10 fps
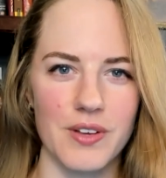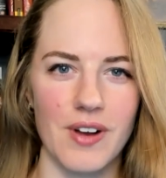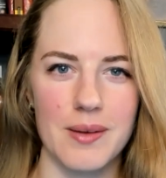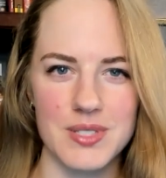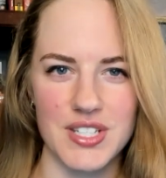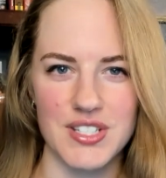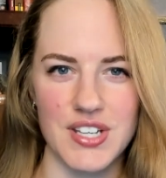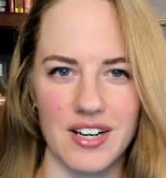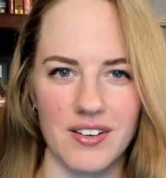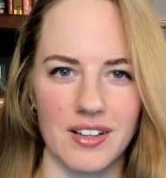Robinson
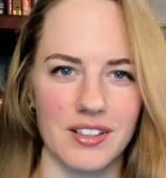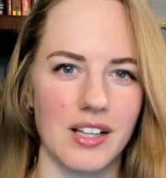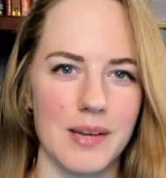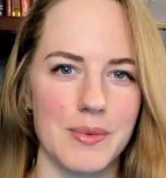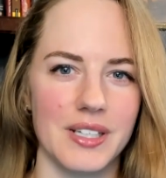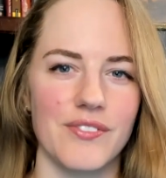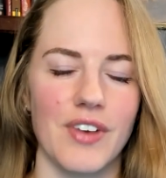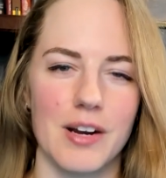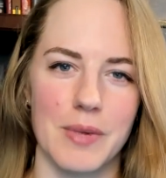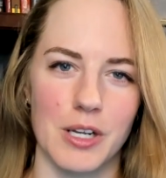Center on Climate and
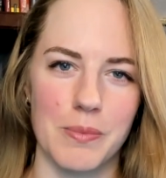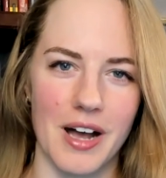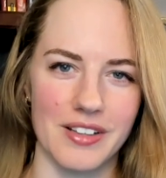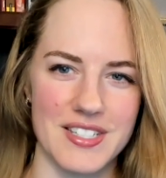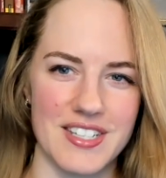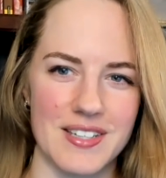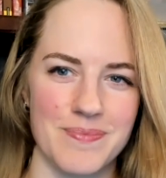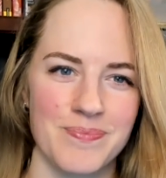Environmental Policy.